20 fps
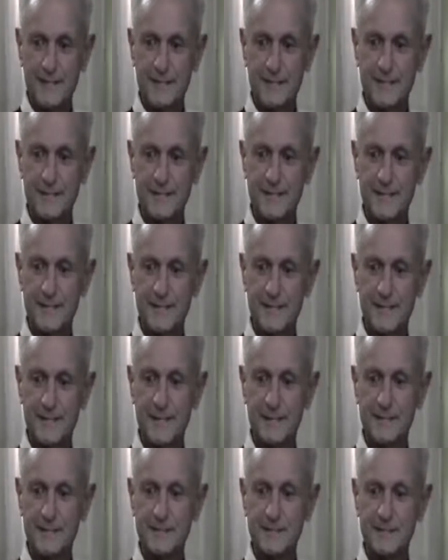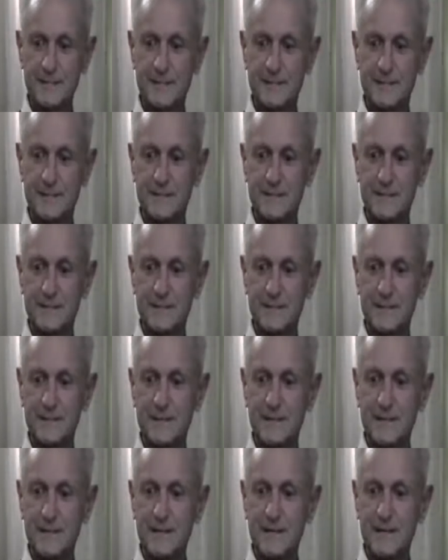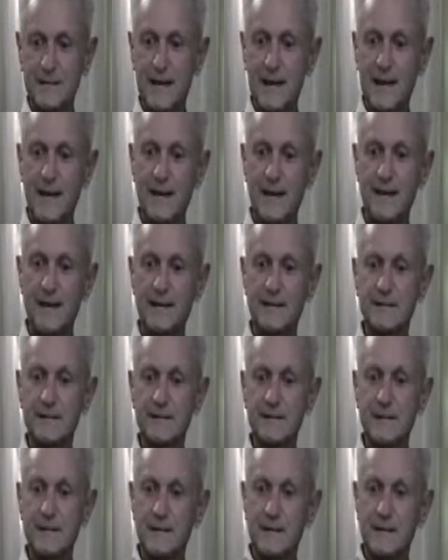again, and